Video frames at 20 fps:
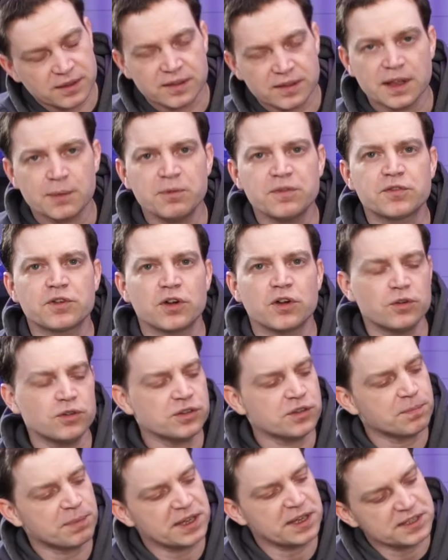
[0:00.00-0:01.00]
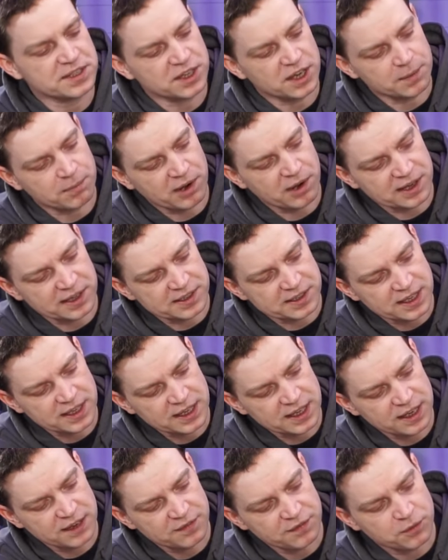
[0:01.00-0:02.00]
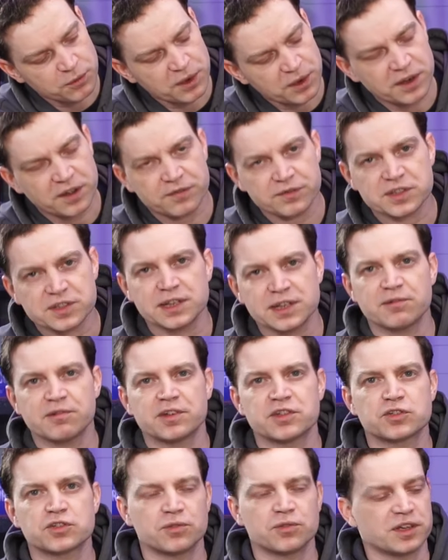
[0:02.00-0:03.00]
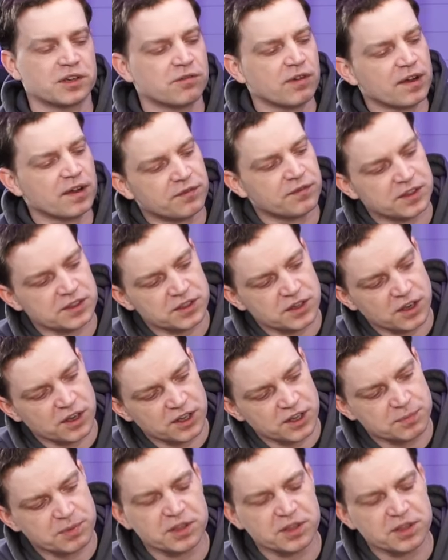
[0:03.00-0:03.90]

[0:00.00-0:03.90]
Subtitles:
Then we've got all the PCI brackets here for when obviously we're installing graphics cards,